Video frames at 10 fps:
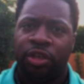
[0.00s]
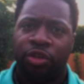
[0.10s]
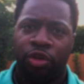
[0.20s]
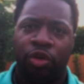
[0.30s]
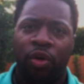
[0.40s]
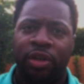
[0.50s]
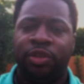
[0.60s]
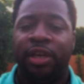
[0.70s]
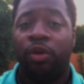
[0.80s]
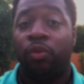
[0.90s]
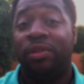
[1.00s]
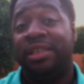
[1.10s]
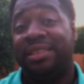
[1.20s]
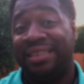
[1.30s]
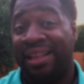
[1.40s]
So you're going to get a really
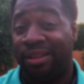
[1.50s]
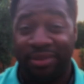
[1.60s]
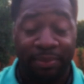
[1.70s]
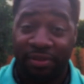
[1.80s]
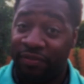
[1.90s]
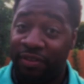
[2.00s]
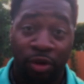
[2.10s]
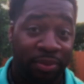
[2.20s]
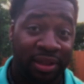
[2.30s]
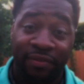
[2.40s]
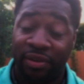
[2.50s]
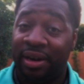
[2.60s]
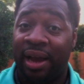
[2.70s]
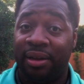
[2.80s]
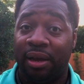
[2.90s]
shallow depth of field, believe it or
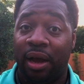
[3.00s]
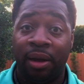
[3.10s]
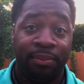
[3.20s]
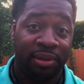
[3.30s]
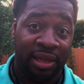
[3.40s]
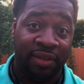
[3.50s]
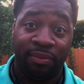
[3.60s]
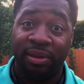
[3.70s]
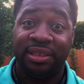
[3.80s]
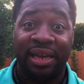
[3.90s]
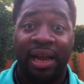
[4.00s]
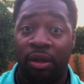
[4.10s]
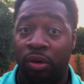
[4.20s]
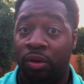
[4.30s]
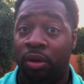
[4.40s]
not, unbelievably
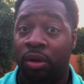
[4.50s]
shallow